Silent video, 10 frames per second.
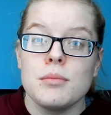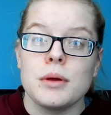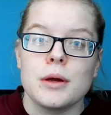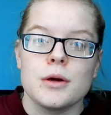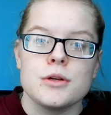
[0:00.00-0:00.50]

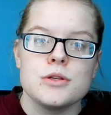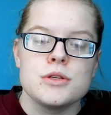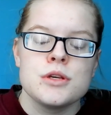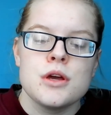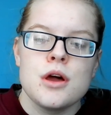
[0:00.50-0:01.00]

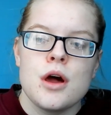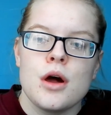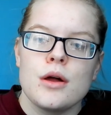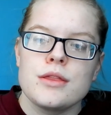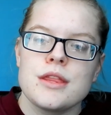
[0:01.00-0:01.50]
because
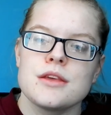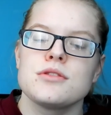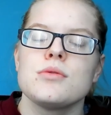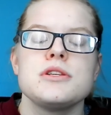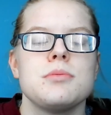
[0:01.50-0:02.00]
there's
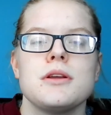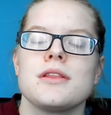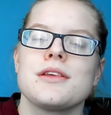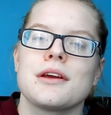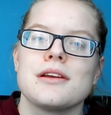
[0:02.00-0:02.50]
always been a thing,